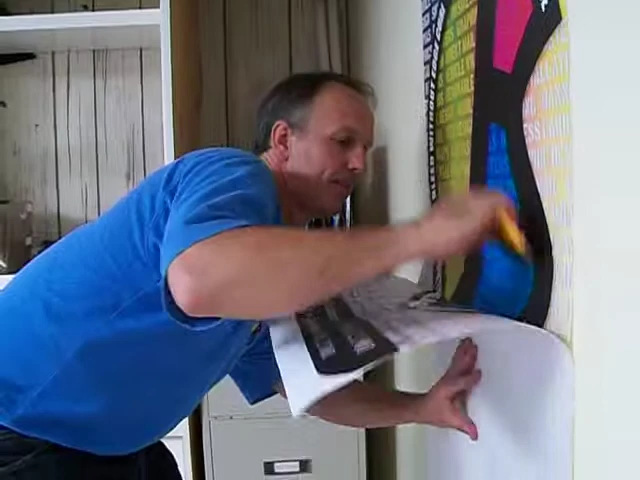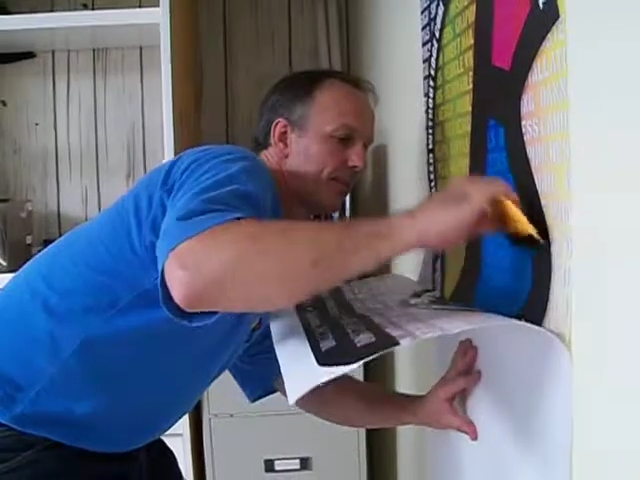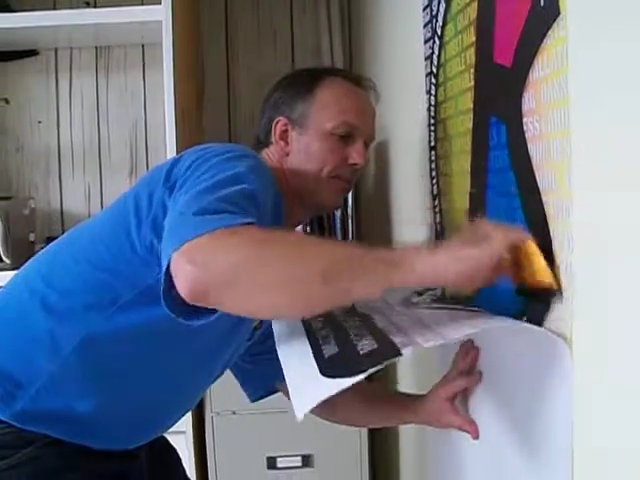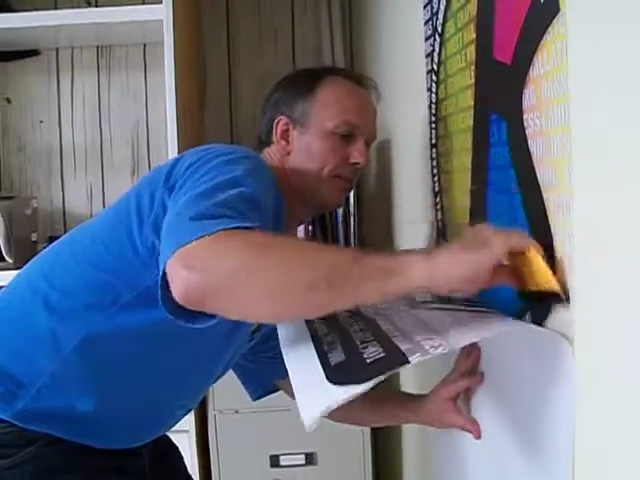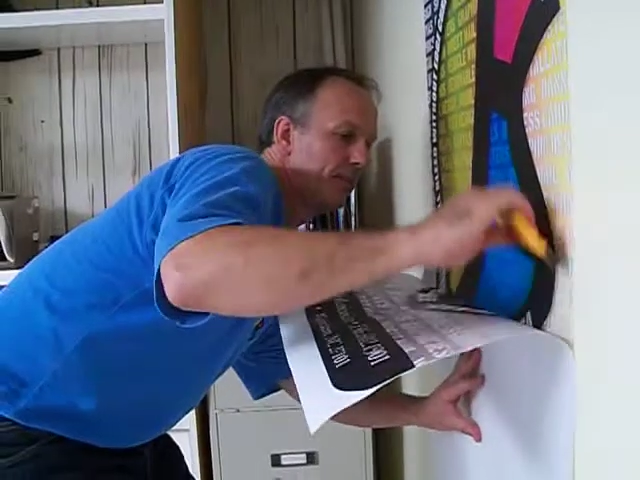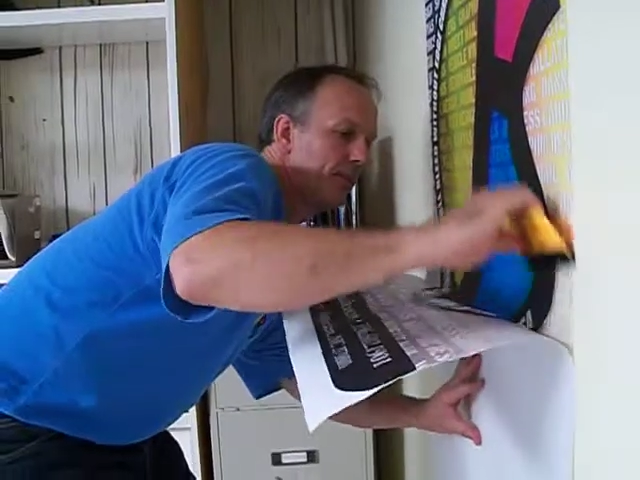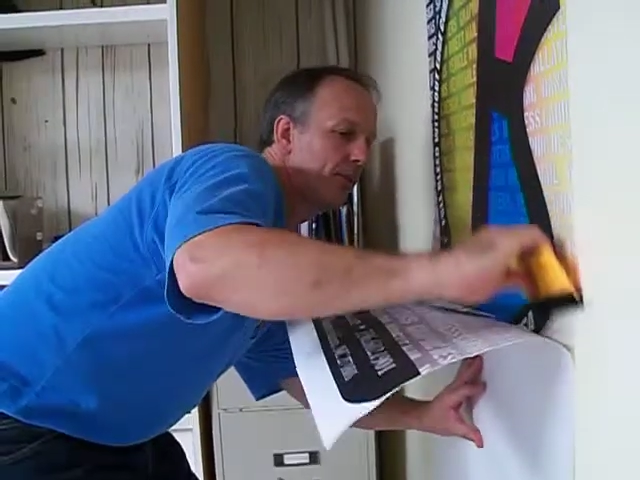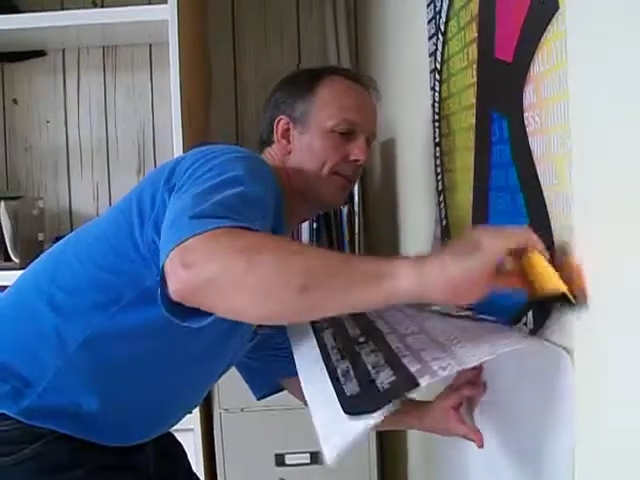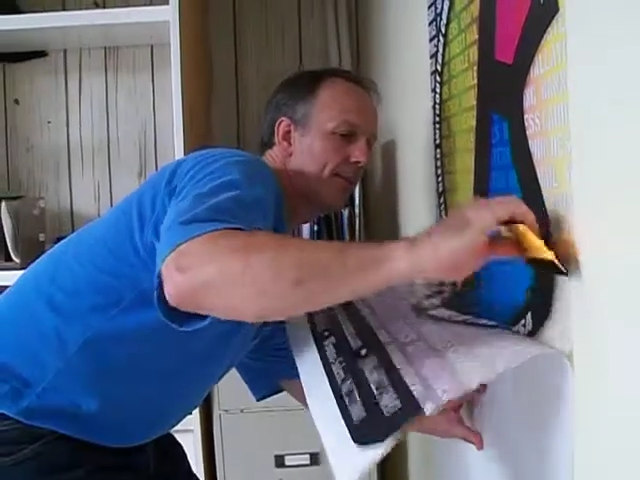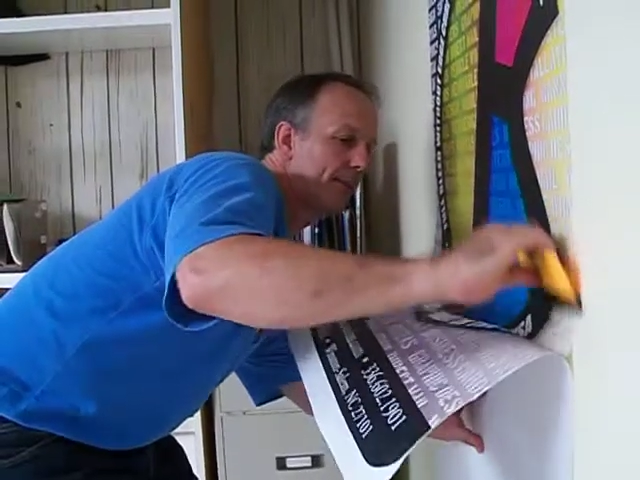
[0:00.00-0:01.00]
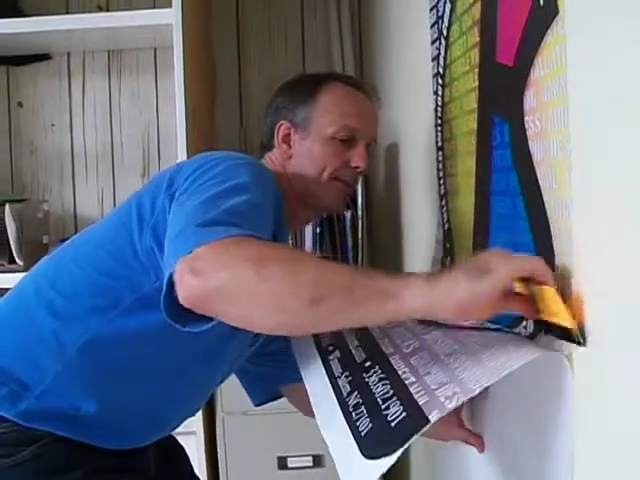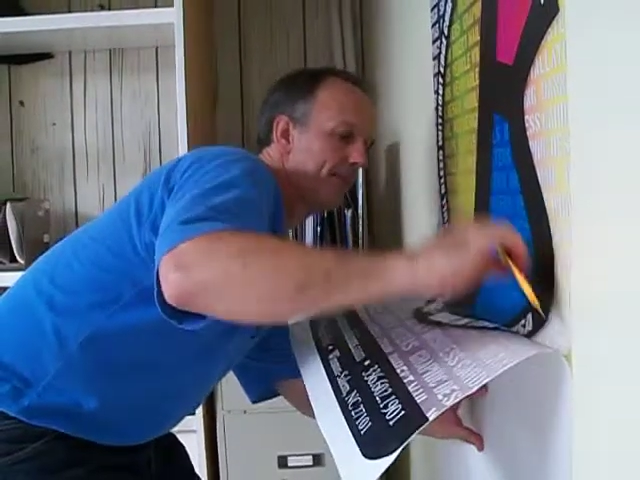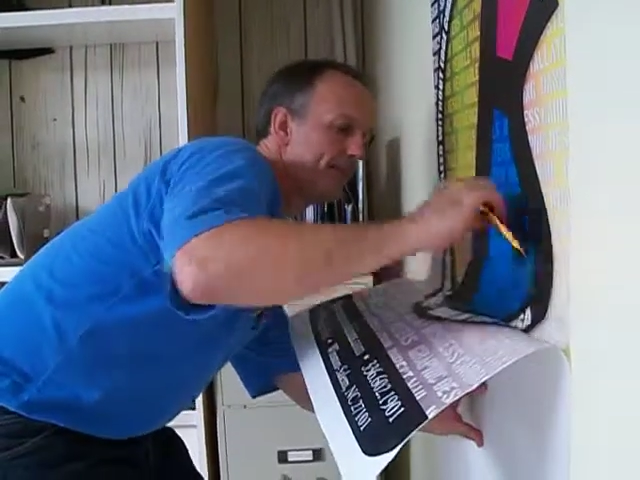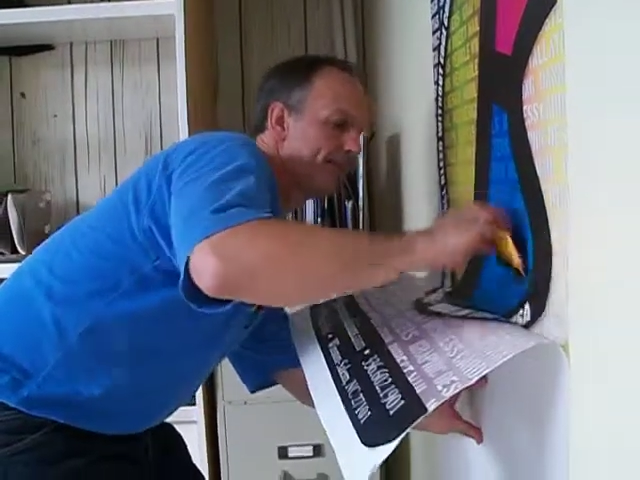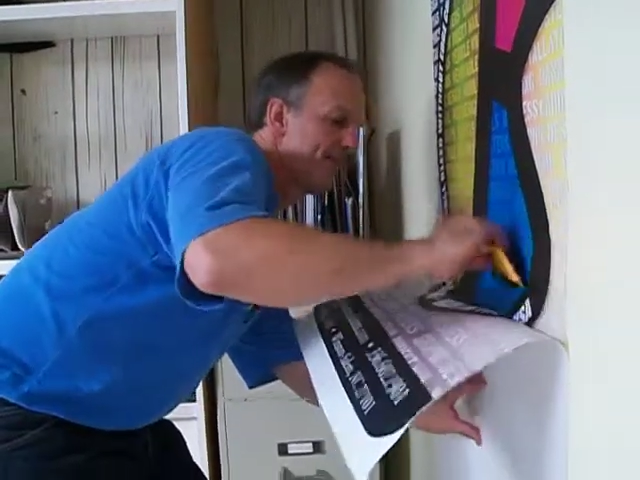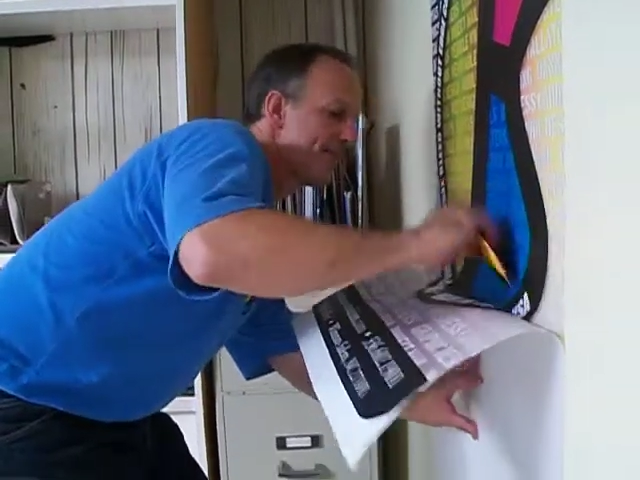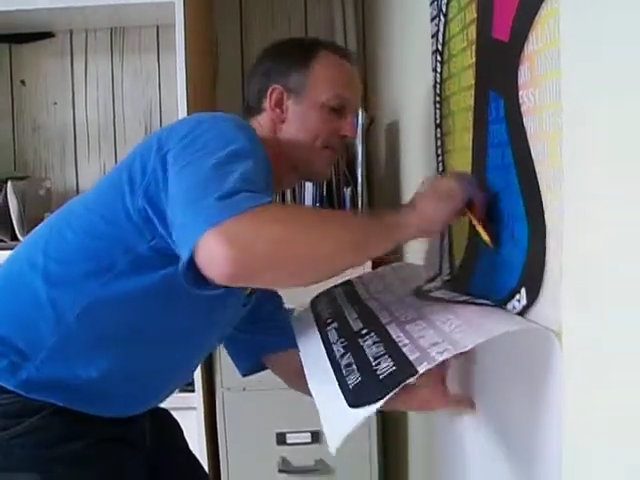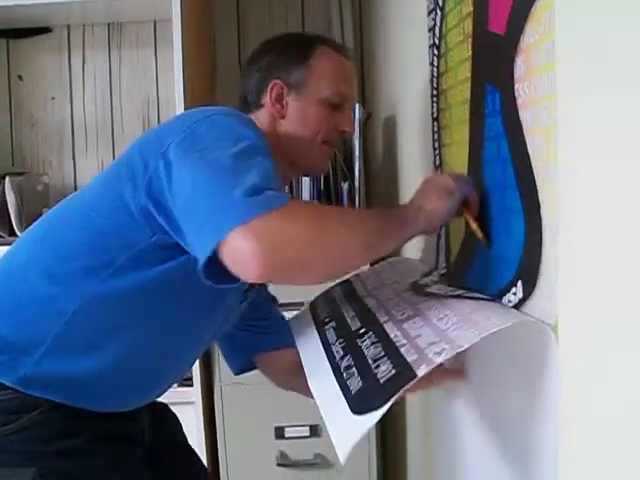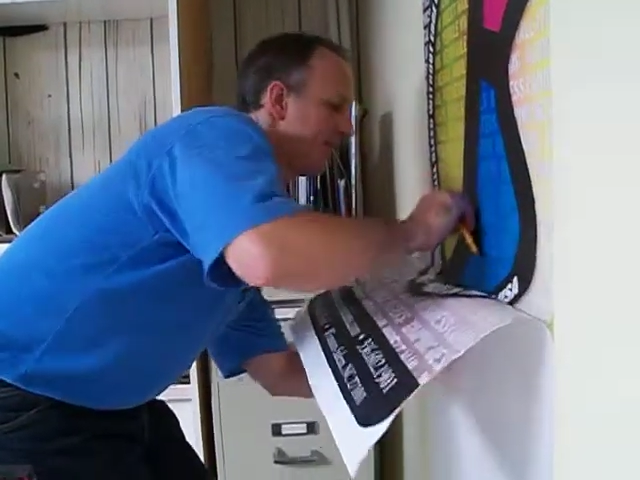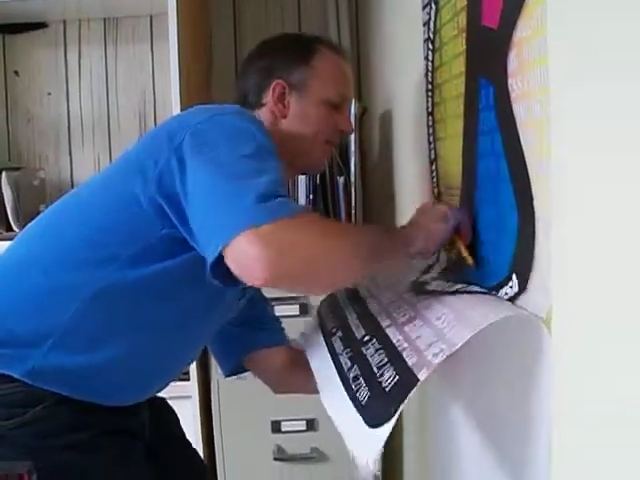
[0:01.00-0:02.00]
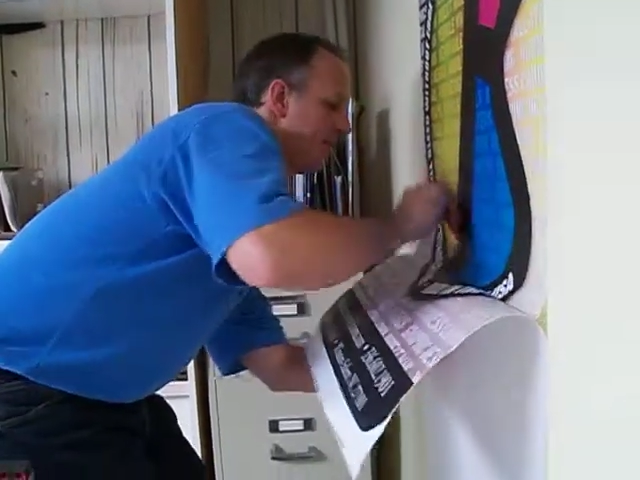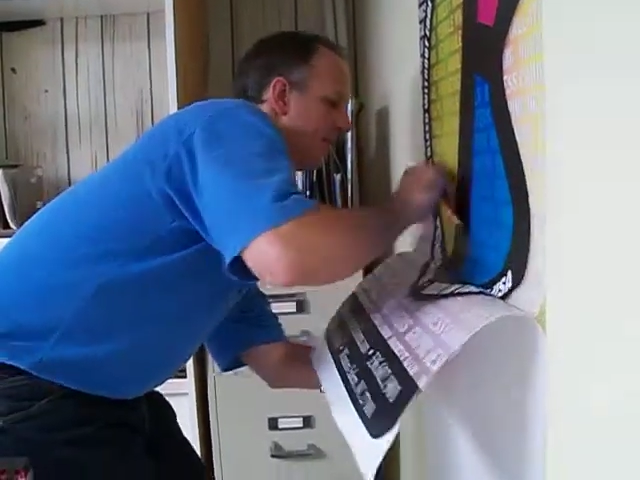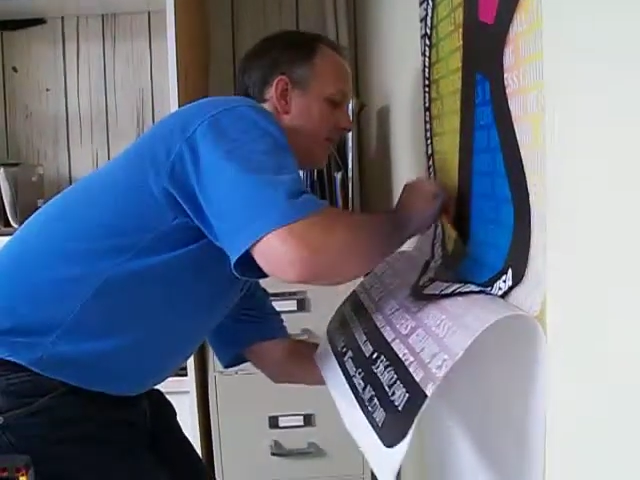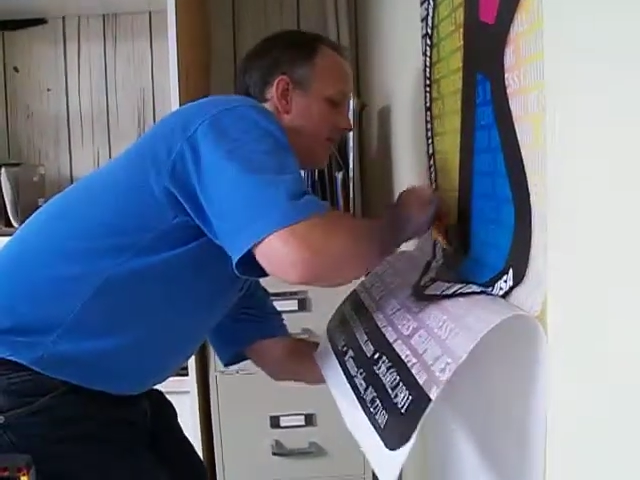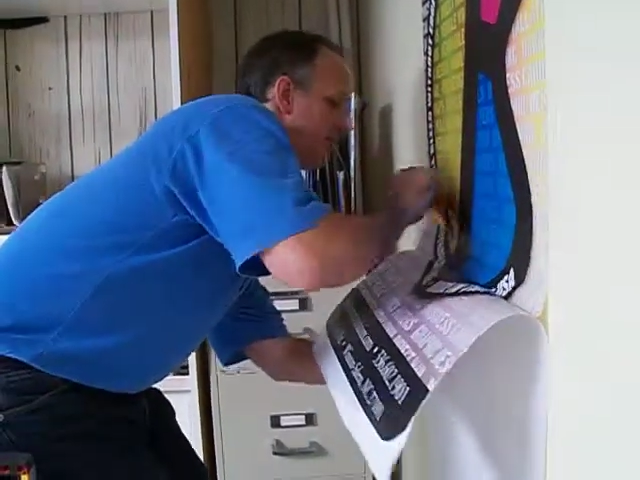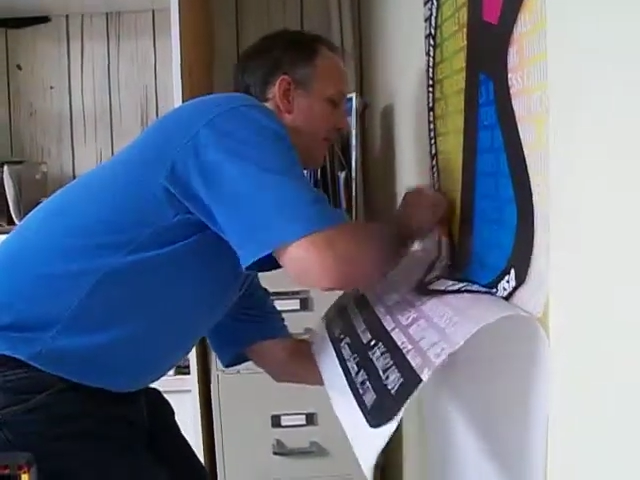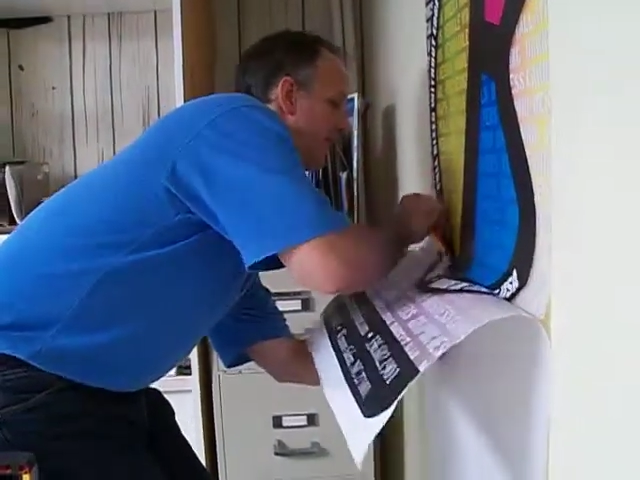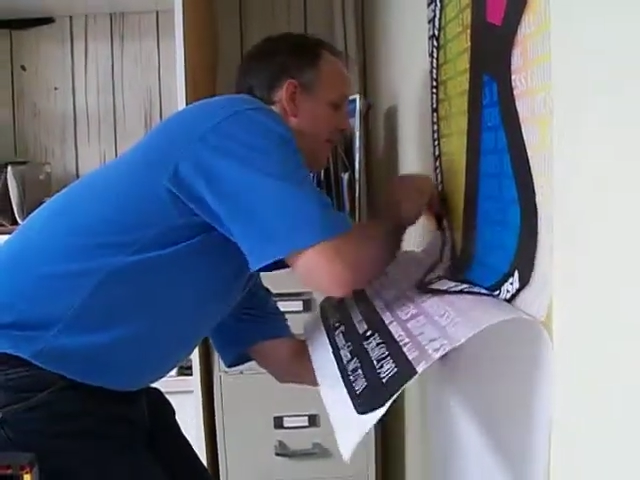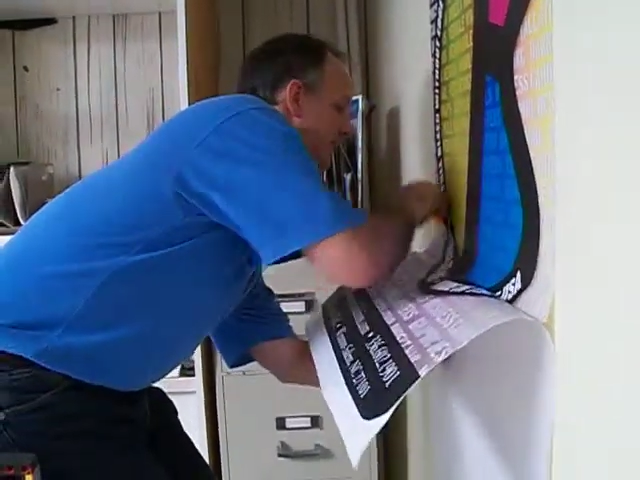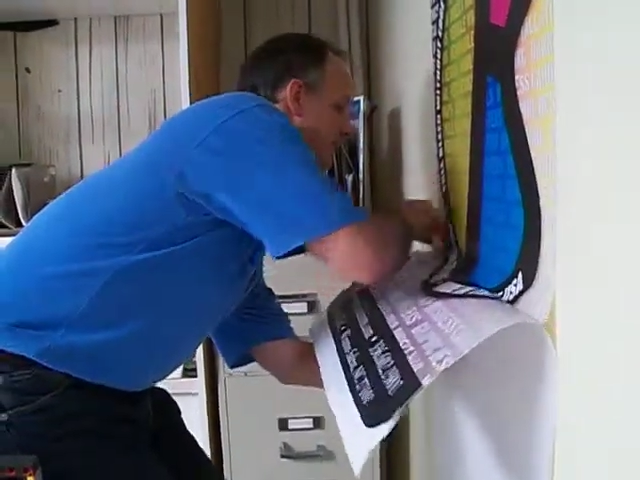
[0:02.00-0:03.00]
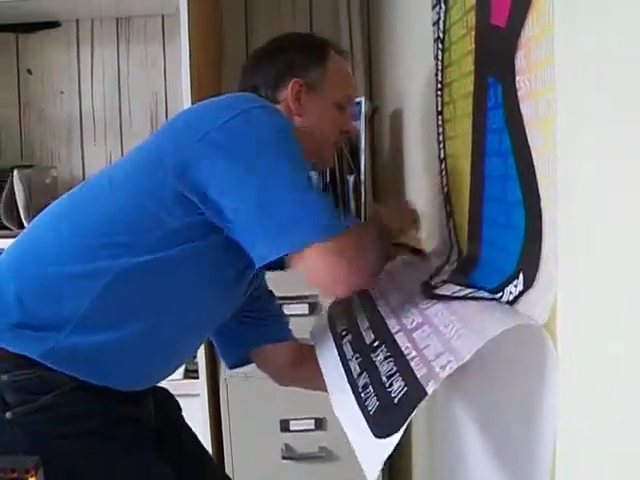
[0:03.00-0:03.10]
from UV. Alright.